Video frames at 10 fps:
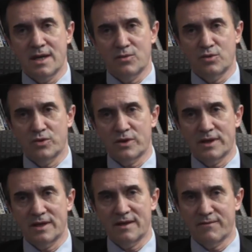and we
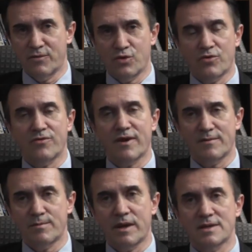already have 4 or
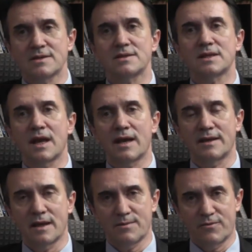5 patients
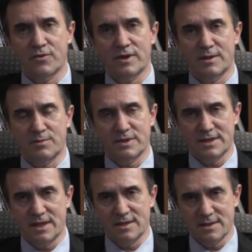lined up for that
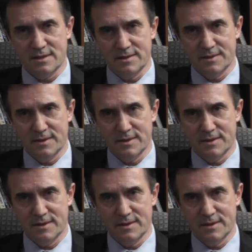procedure.